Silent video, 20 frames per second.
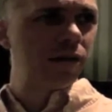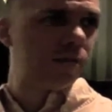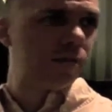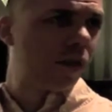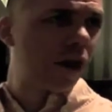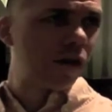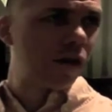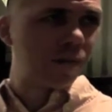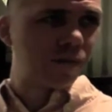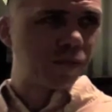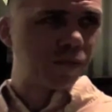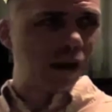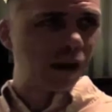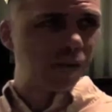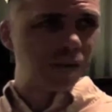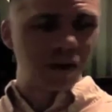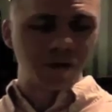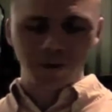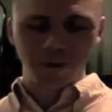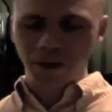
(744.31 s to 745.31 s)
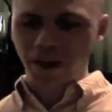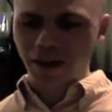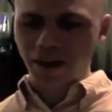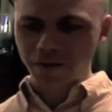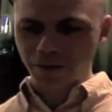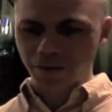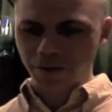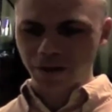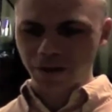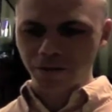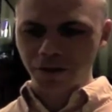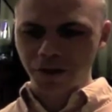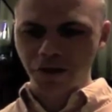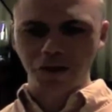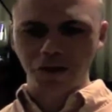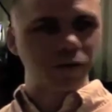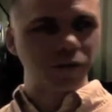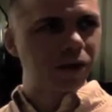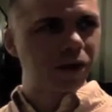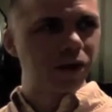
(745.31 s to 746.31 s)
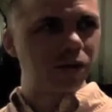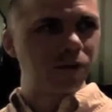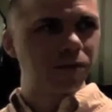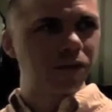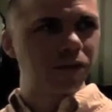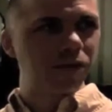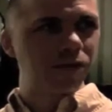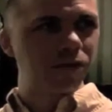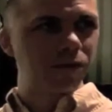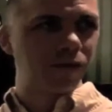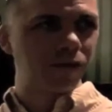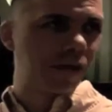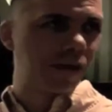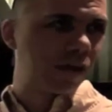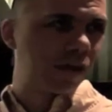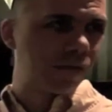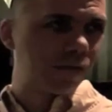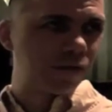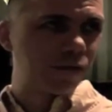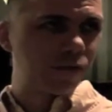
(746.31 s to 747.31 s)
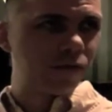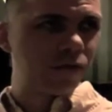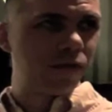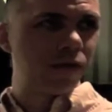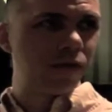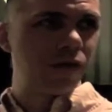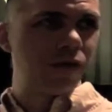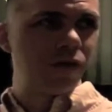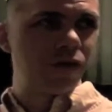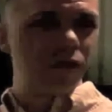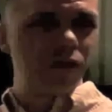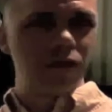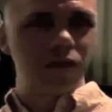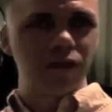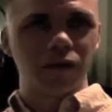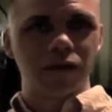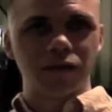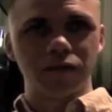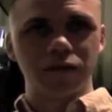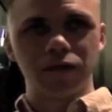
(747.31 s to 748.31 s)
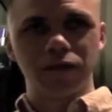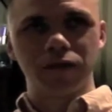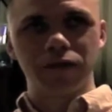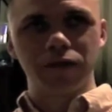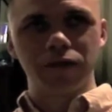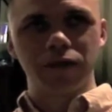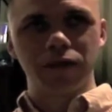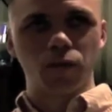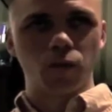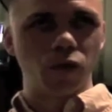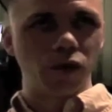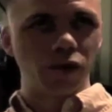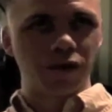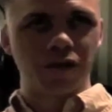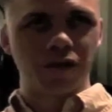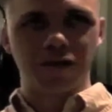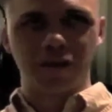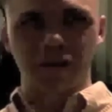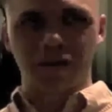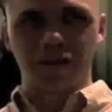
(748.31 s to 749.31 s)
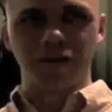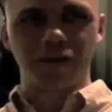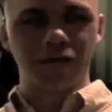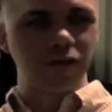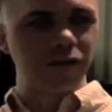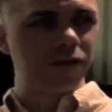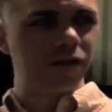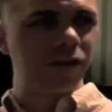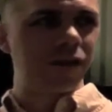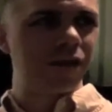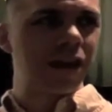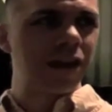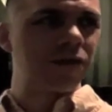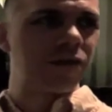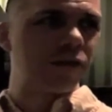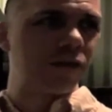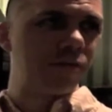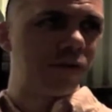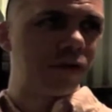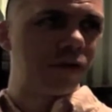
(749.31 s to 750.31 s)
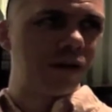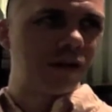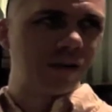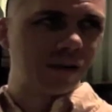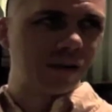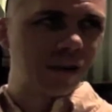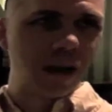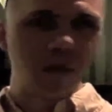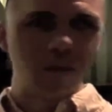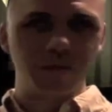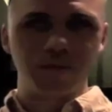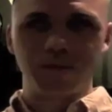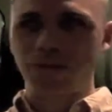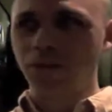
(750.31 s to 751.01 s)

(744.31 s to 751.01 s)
Part of the problem I realized with the original piano piece was that it was you know, it, it works as a consistent texture, but it, I,